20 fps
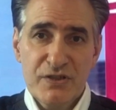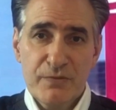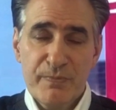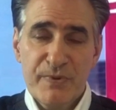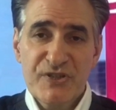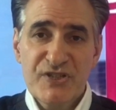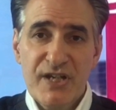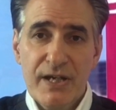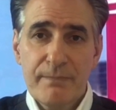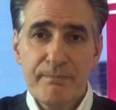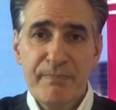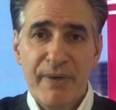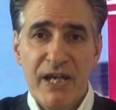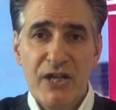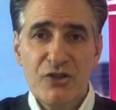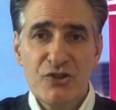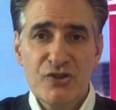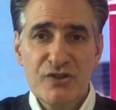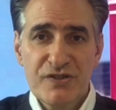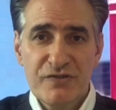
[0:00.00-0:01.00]
to protect
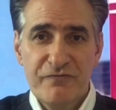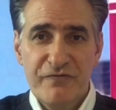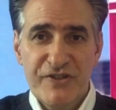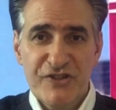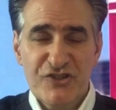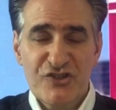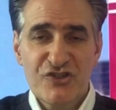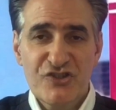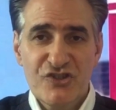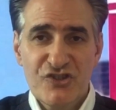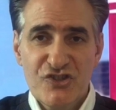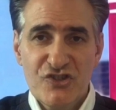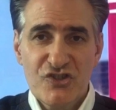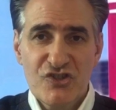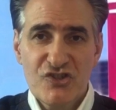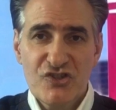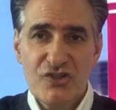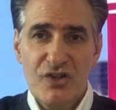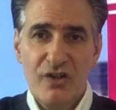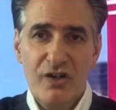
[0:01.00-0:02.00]
patients, visitors,
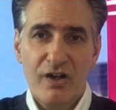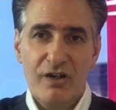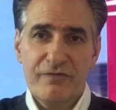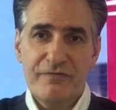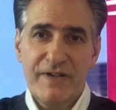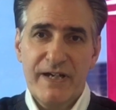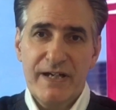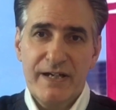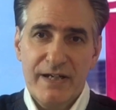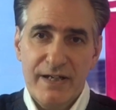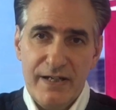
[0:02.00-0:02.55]
and staff.